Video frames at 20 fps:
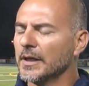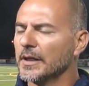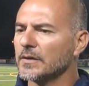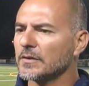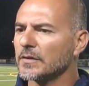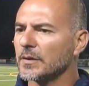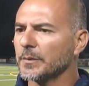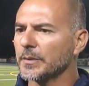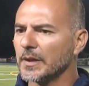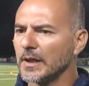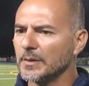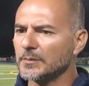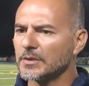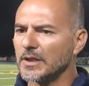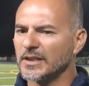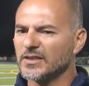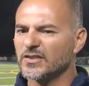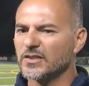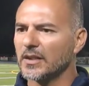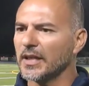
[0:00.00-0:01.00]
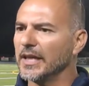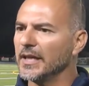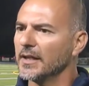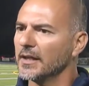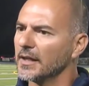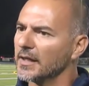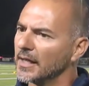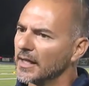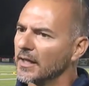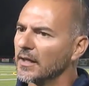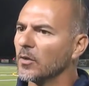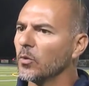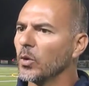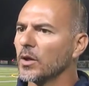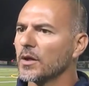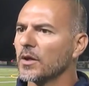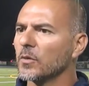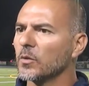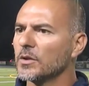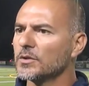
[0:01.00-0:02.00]
sometimes isolating and getting a
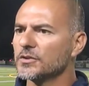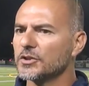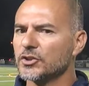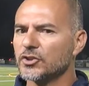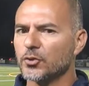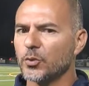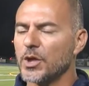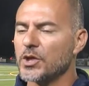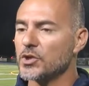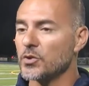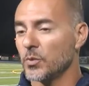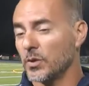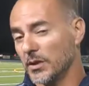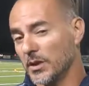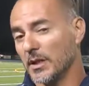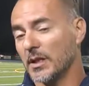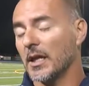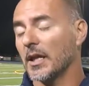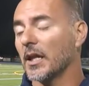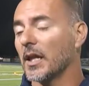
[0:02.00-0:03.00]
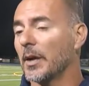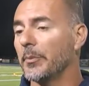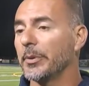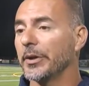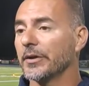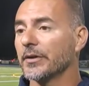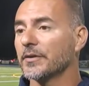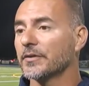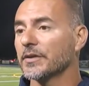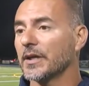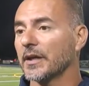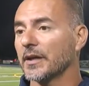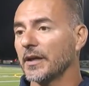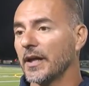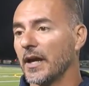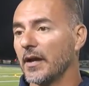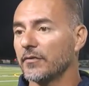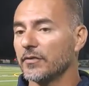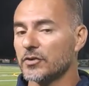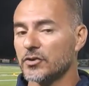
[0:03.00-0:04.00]
one-on-one situation. We did that a lot better in the second
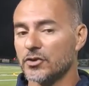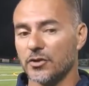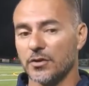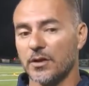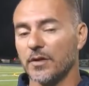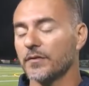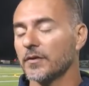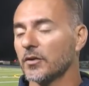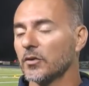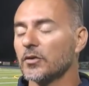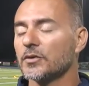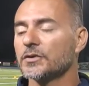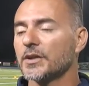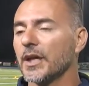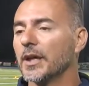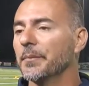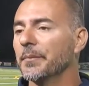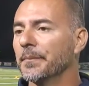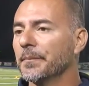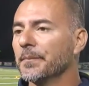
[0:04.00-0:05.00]
half, and sure enough, the goals came.